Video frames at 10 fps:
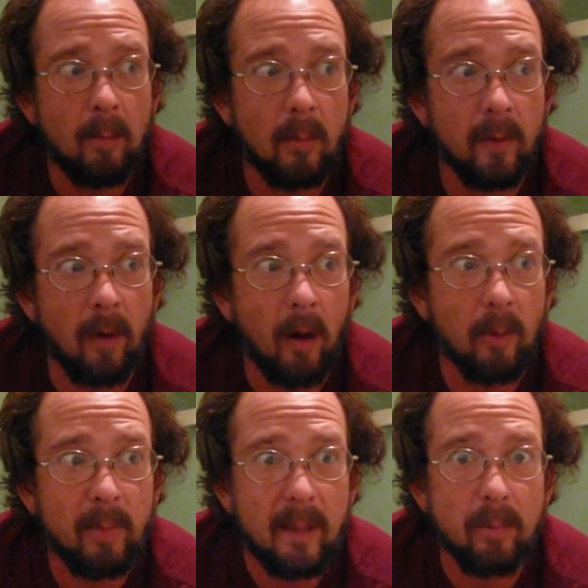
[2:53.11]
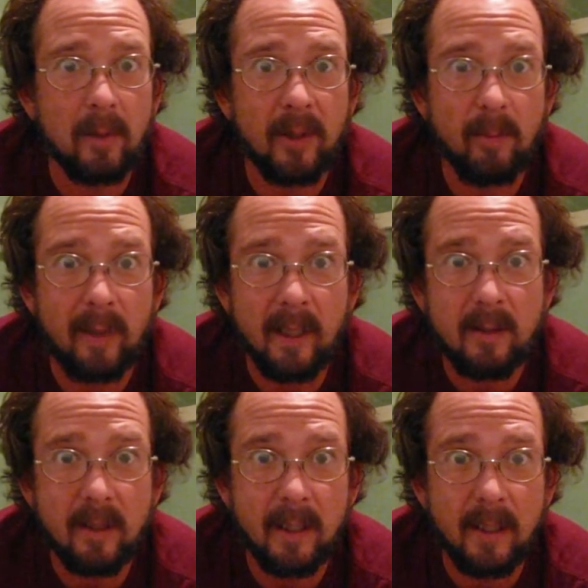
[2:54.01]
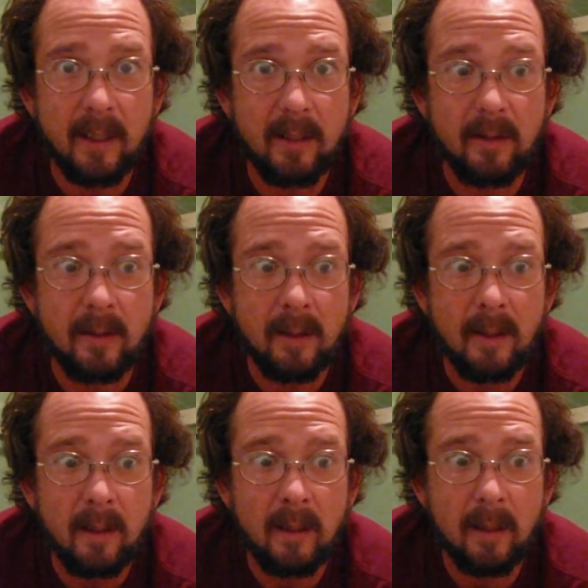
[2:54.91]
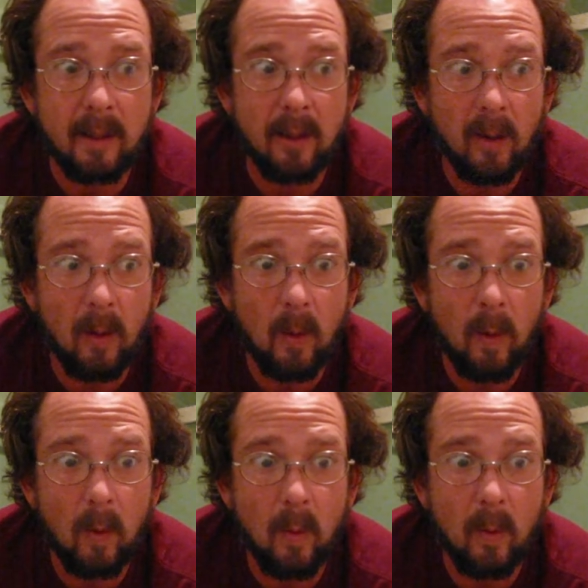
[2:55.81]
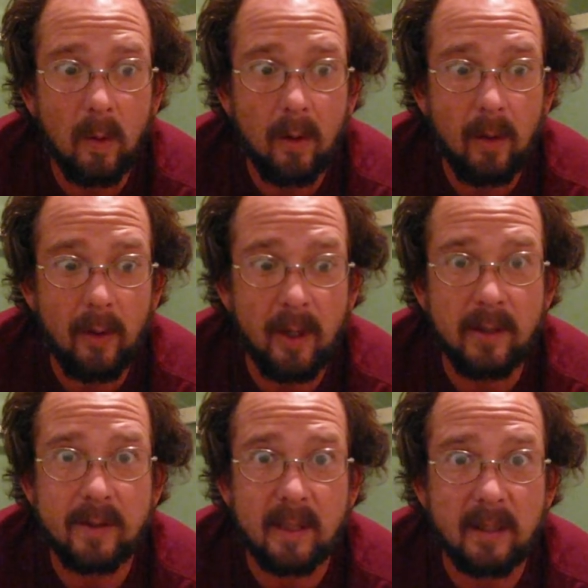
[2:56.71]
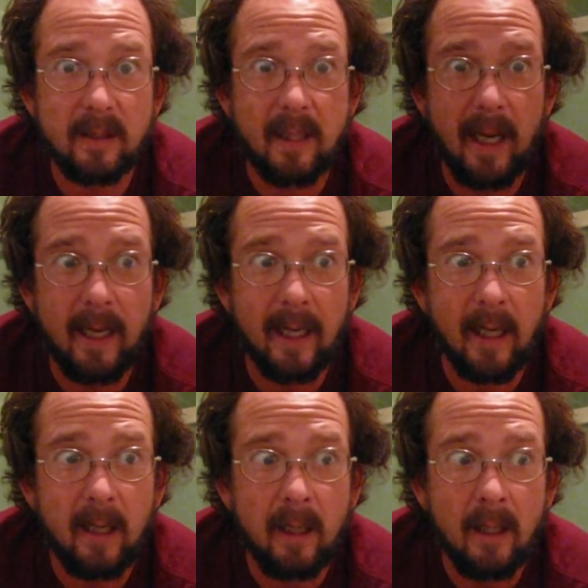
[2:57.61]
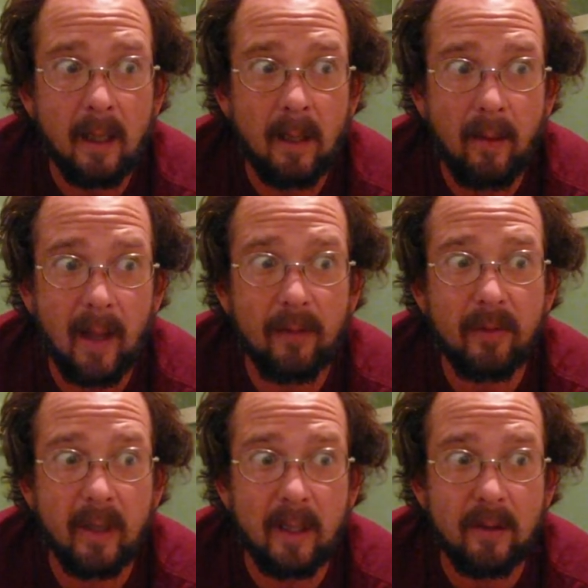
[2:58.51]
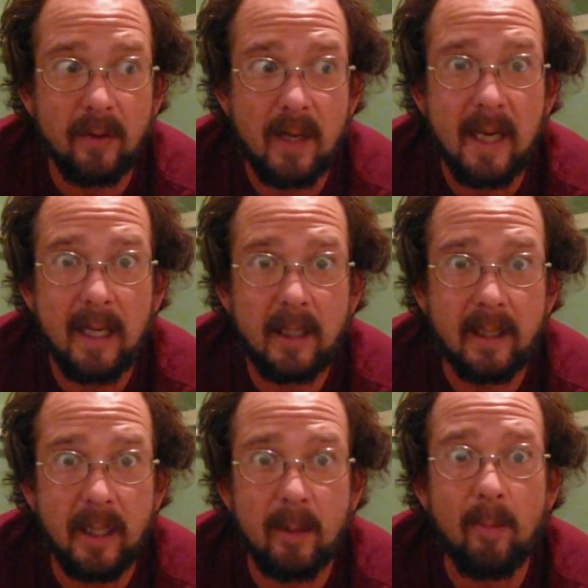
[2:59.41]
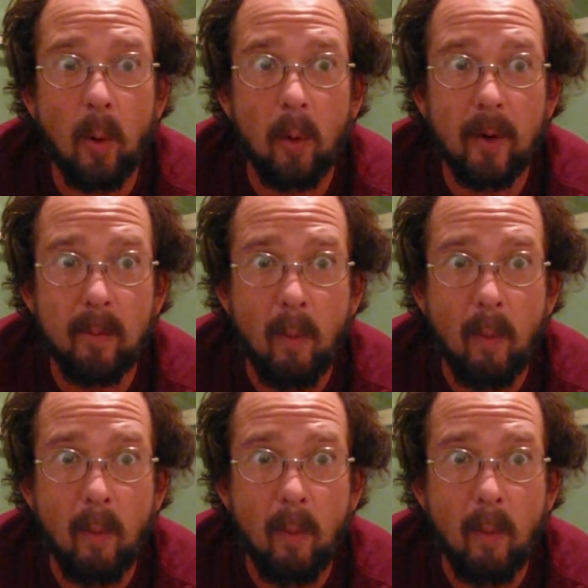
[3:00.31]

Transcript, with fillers: move all the people into big cities, you know, necessitating that cities need to import